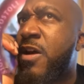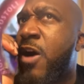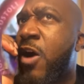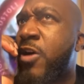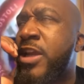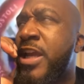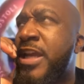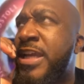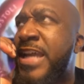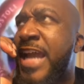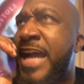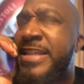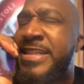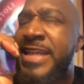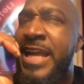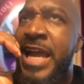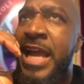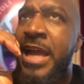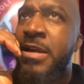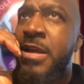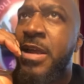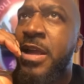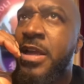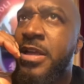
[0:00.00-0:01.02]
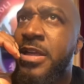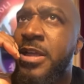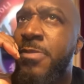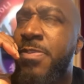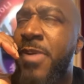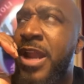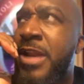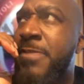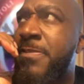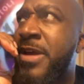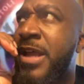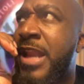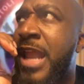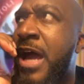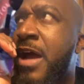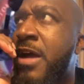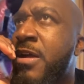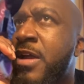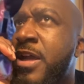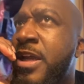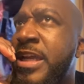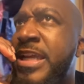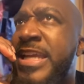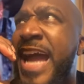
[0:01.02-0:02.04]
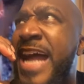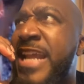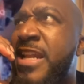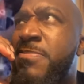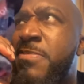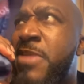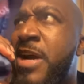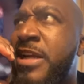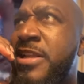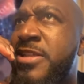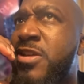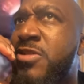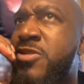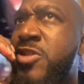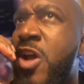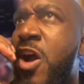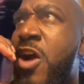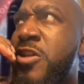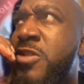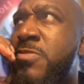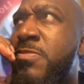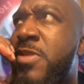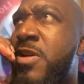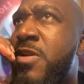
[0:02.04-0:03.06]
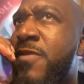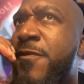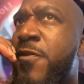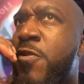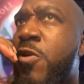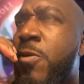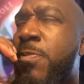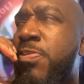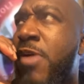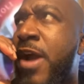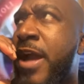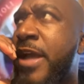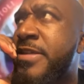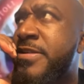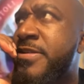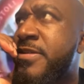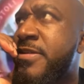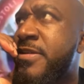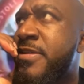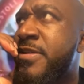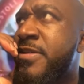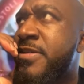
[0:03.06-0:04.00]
Oh, yeah, he got time. He probably bail out. He got the money, so charge him the full price.